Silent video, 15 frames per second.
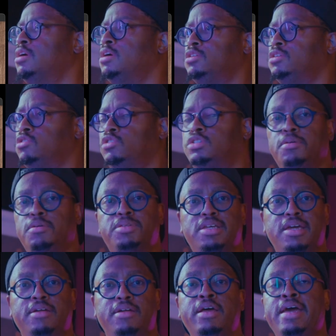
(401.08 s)
So you see what I'm
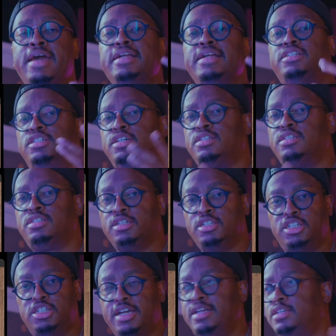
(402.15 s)
saying? It just
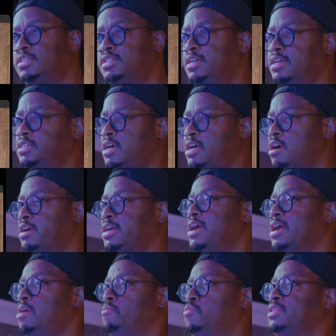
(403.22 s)
changes the entire
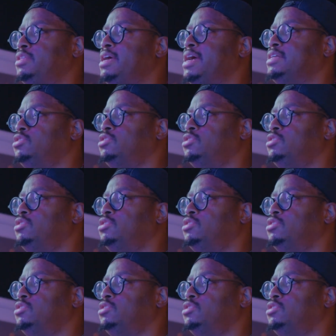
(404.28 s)
game with that.